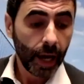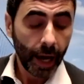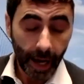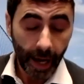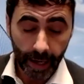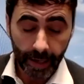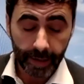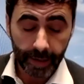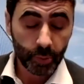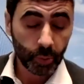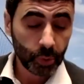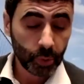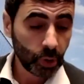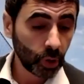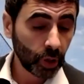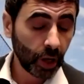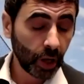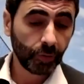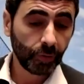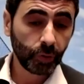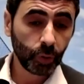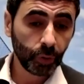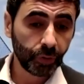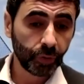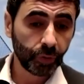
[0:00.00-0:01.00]
And we don't
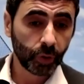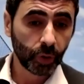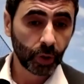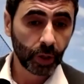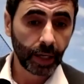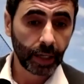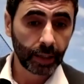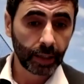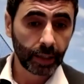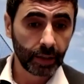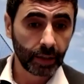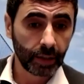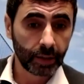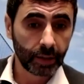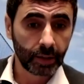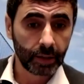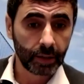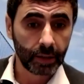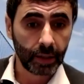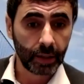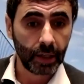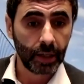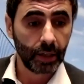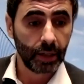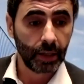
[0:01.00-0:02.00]
have to forget that
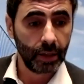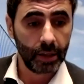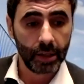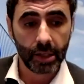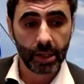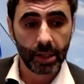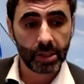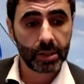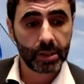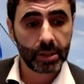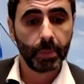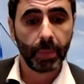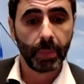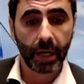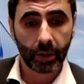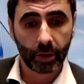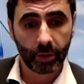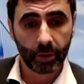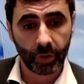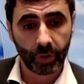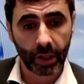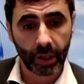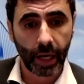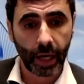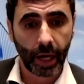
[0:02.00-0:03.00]
in this part
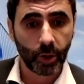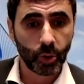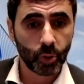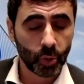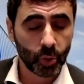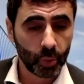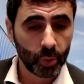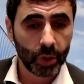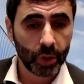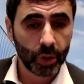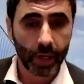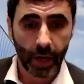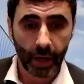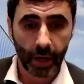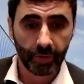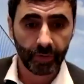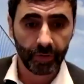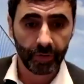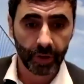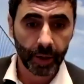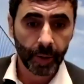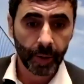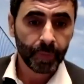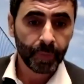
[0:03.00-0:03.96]
of the country we have